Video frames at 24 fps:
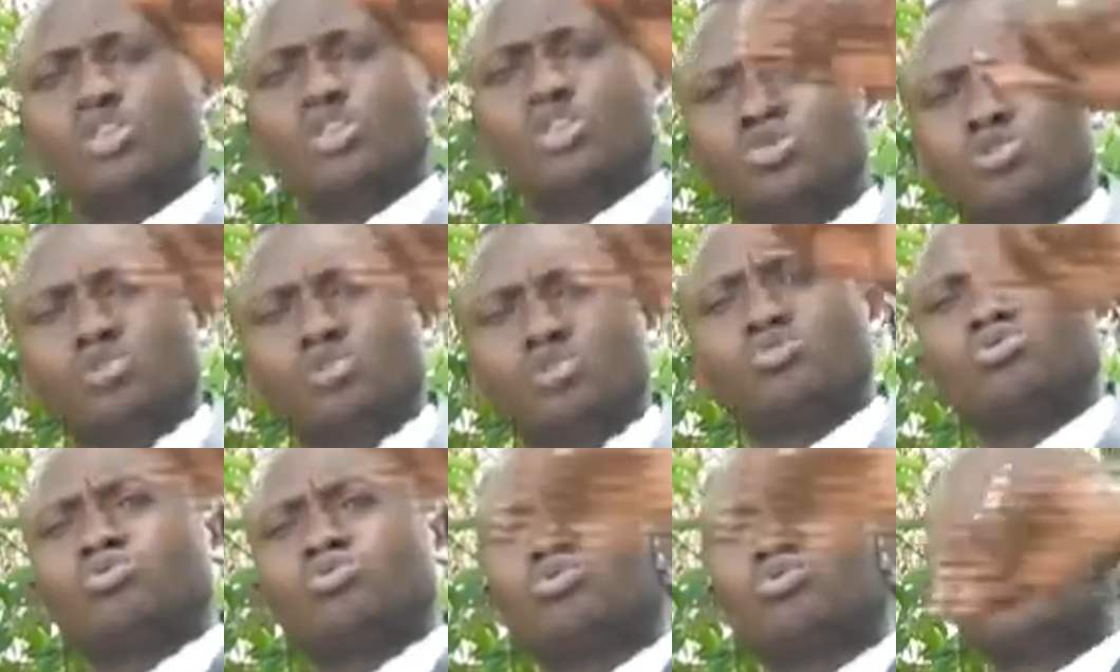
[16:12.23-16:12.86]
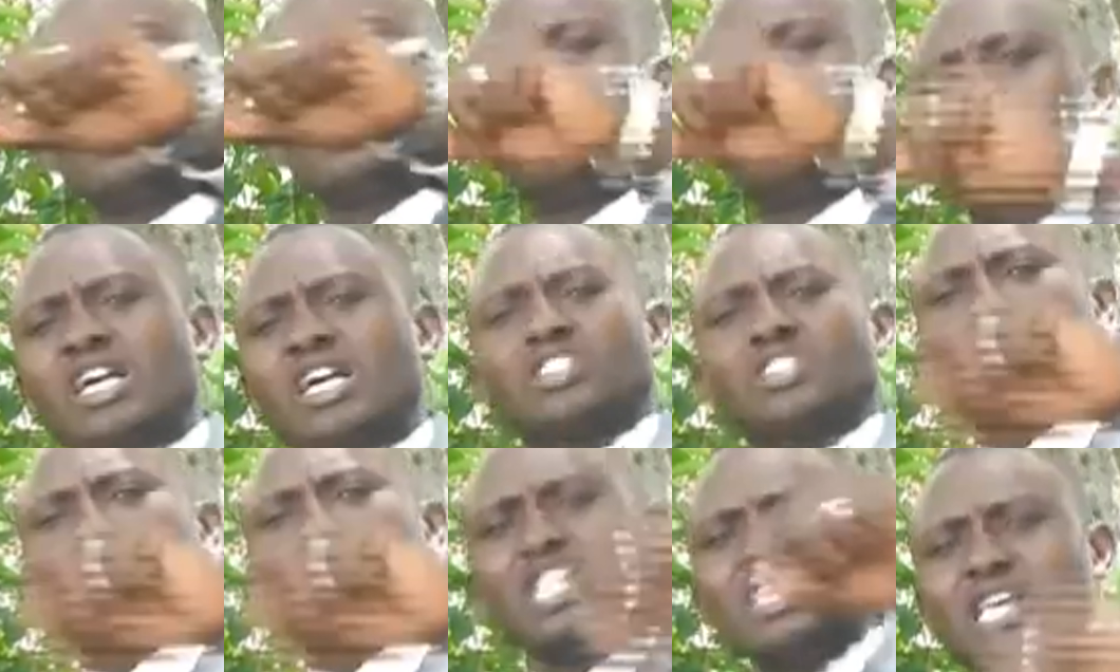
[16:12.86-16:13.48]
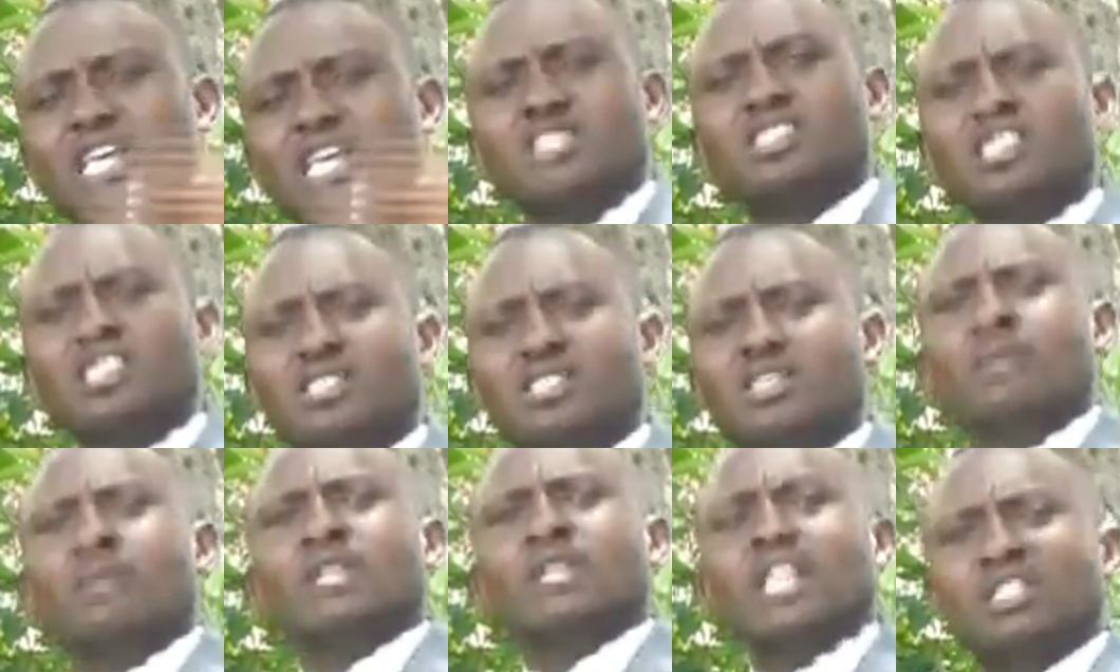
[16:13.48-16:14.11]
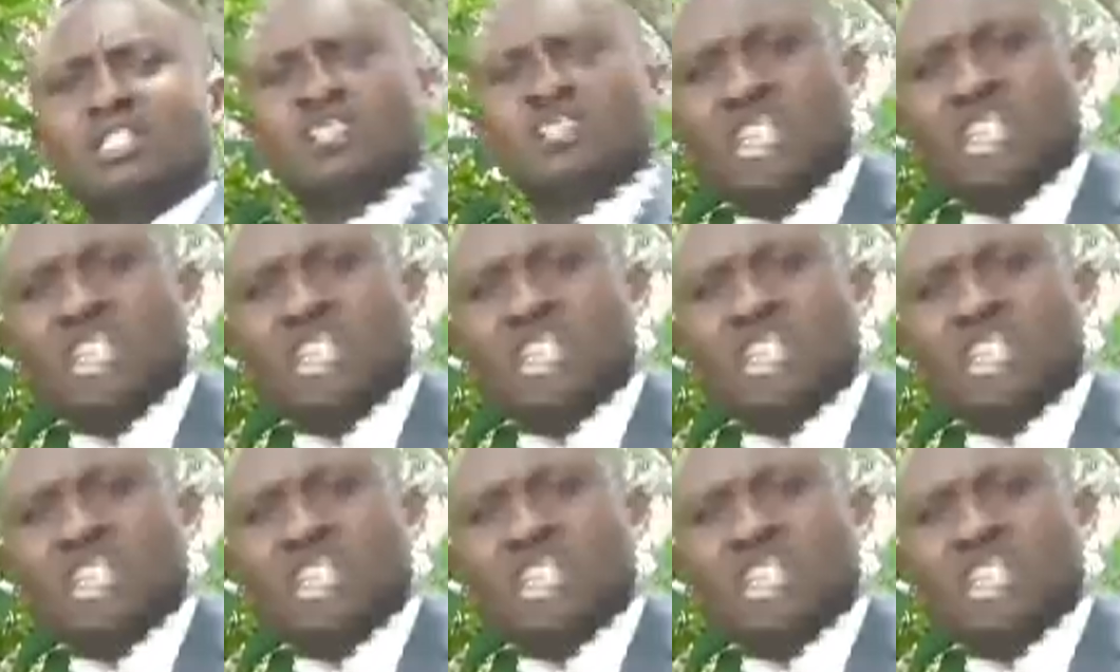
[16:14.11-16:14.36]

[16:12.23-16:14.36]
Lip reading: that Jesus is driving out